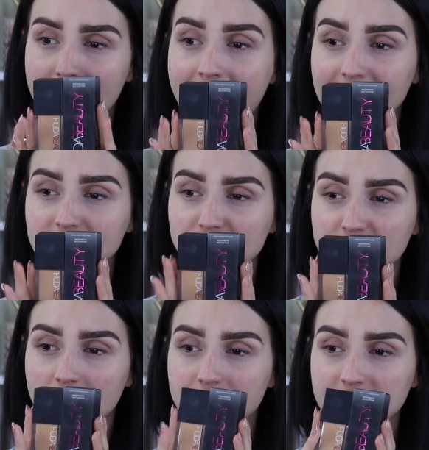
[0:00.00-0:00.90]

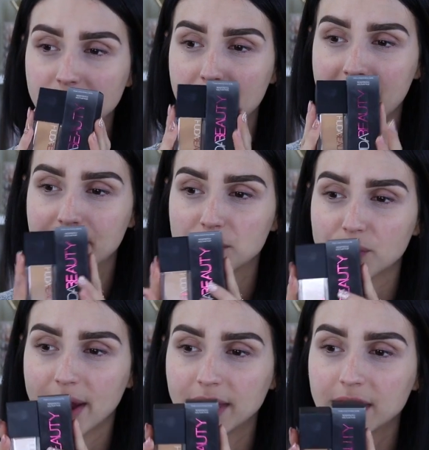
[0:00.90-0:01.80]
packaging of this baby
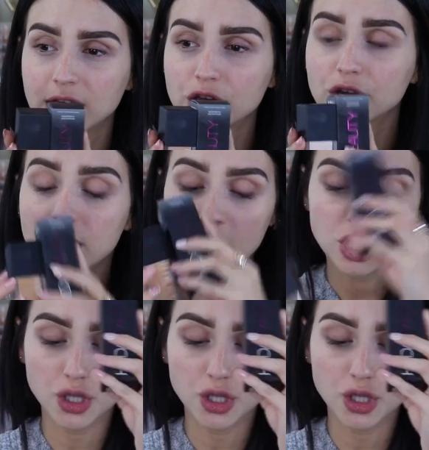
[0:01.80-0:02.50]
right here.